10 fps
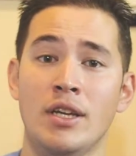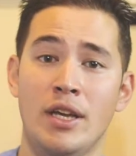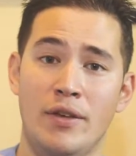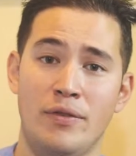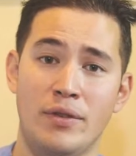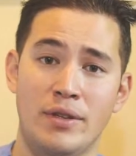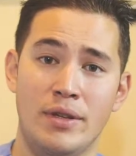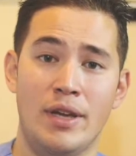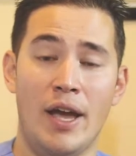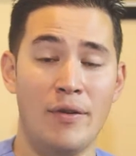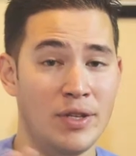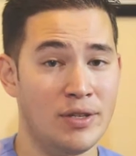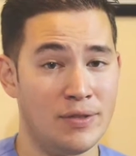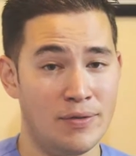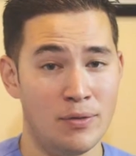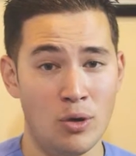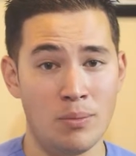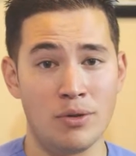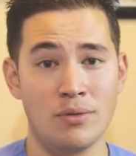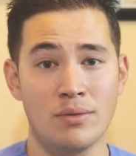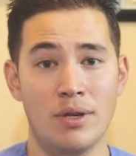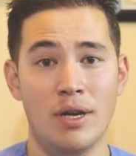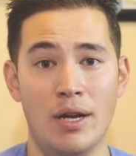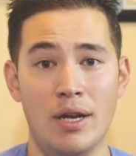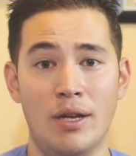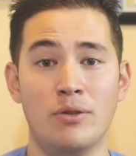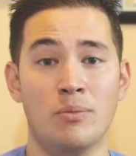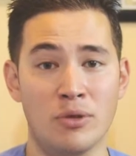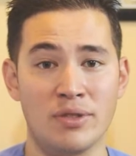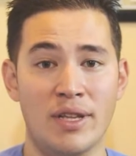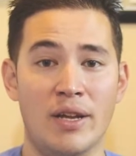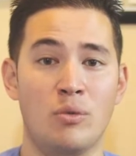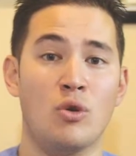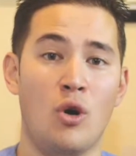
If everything is normal, and you most likely will go